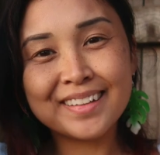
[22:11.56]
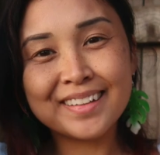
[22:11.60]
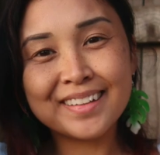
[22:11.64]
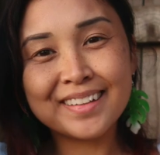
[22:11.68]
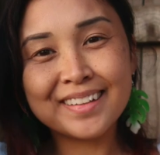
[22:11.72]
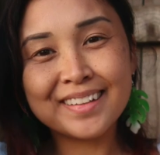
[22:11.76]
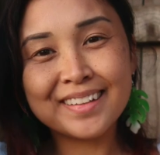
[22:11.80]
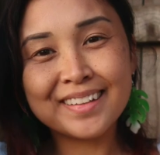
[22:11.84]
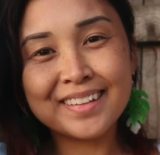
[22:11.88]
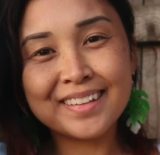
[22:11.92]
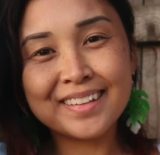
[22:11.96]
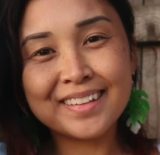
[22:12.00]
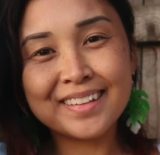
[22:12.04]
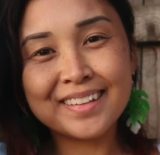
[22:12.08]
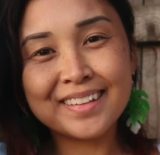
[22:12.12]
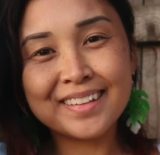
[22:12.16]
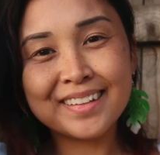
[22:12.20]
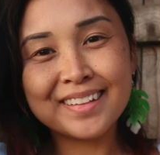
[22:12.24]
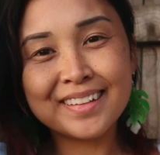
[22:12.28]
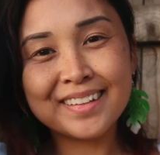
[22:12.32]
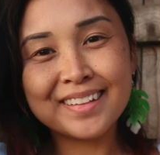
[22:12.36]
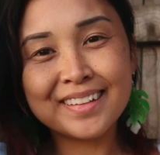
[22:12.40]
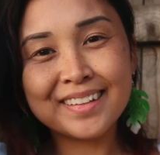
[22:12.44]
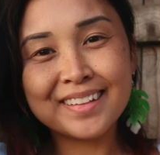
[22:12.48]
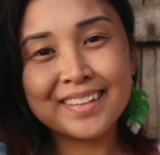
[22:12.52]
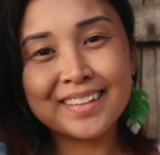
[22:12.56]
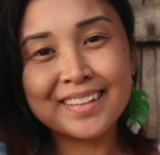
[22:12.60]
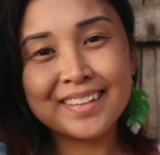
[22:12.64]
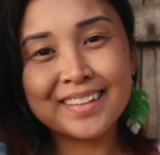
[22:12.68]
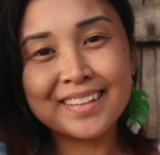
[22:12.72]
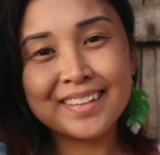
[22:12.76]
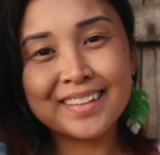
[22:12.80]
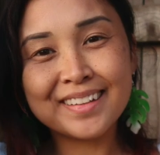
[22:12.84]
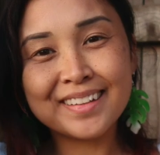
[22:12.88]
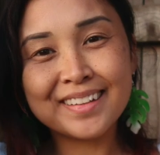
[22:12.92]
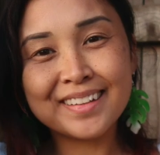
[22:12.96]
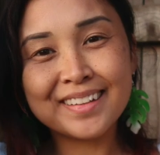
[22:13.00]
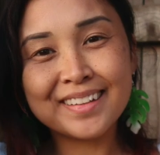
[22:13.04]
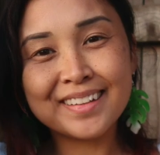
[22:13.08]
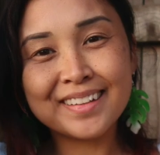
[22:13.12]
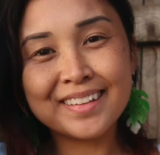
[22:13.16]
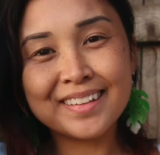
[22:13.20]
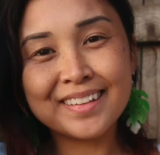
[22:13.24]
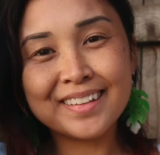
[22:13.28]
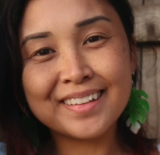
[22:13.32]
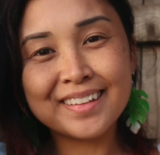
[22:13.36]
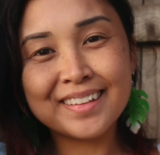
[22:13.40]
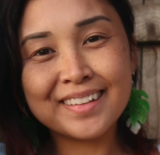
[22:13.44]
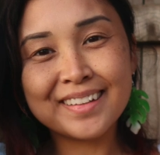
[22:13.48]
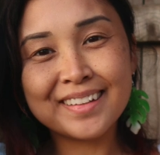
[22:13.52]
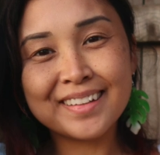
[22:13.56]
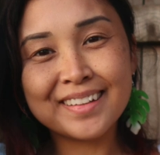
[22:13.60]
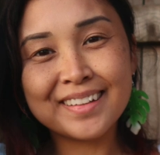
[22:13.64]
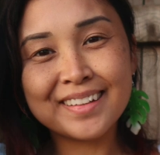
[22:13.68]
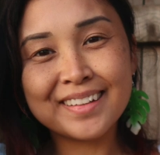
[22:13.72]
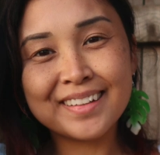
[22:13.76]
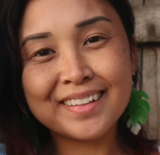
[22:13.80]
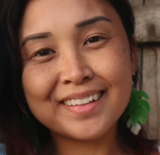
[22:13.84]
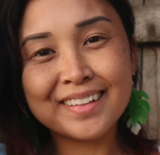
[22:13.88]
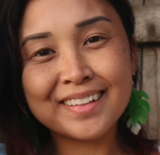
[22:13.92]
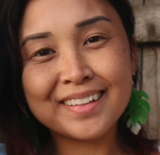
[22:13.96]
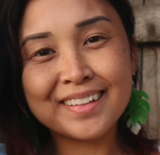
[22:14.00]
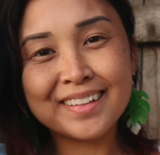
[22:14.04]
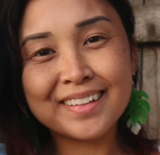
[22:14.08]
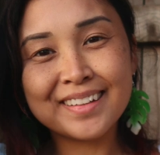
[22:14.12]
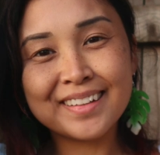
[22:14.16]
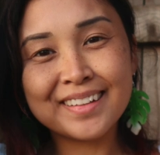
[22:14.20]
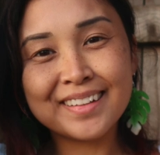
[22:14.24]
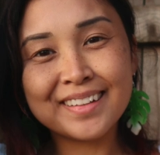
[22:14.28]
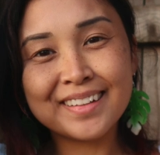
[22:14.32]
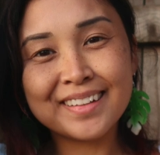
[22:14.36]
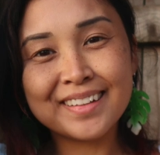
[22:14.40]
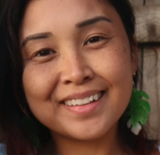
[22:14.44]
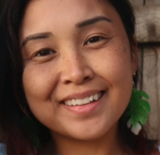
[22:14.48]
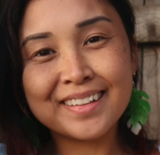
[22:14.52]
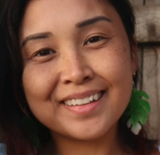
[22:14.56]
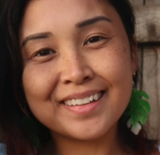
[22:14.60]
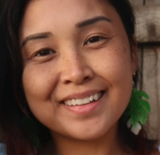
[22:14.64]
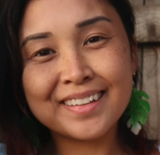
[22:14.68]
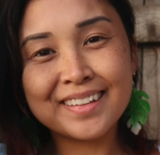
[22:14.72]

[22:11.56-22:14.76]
Nothing is said.